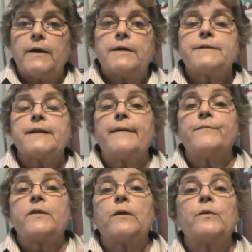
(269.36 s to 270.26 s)
Same
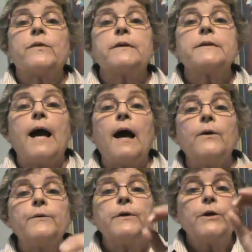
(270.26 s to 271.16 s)
thing with the
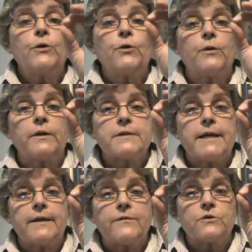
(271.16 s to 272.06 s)
down. You can
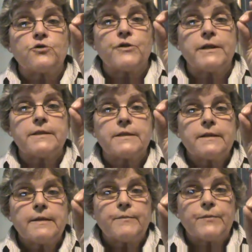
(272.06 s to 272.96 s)
take the treat,
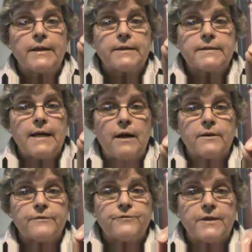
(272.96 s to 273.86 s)
bring it
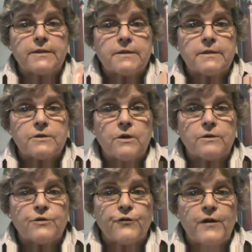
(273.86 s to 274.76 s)
down in front of the
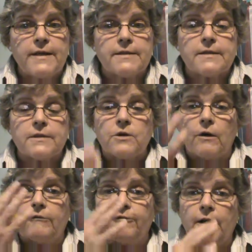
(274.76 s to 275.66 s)
dog's face. The
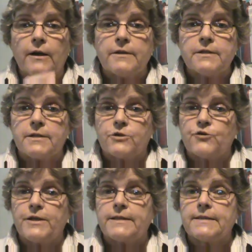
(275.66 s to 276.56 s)
dog follows the
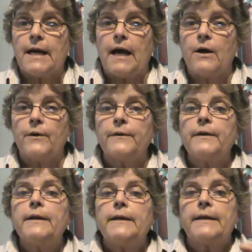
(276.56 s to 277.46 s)
treat down,
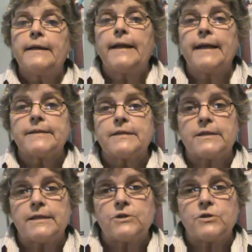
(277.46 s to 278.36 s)

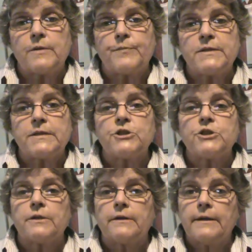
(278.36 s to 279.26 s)
gets into the
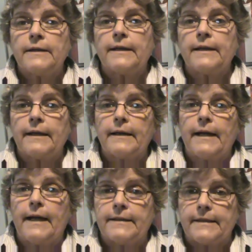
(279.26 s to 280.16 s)
position, click,
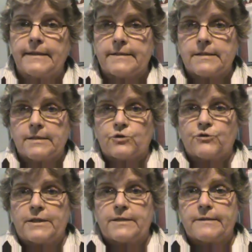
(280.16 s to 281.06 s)
and it gets the
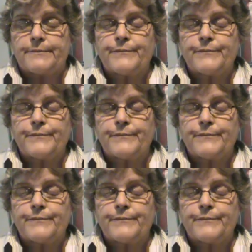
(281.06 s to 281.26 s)
treat.